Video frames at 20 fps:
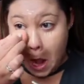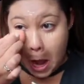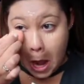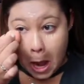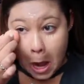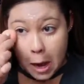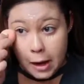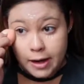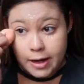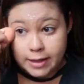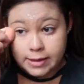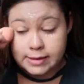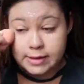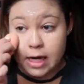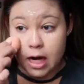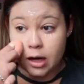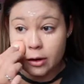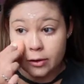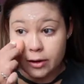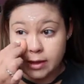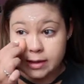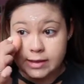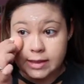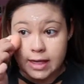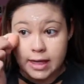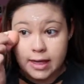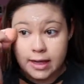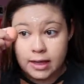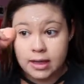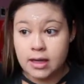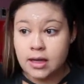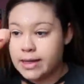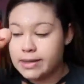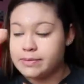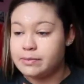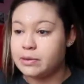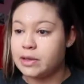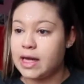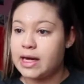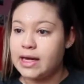and it's not creasing. It's
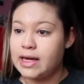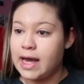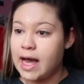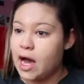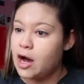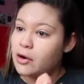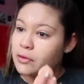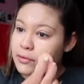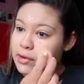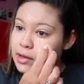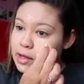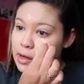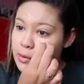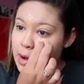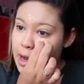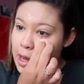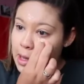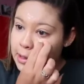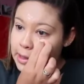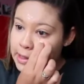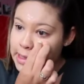blending out really well.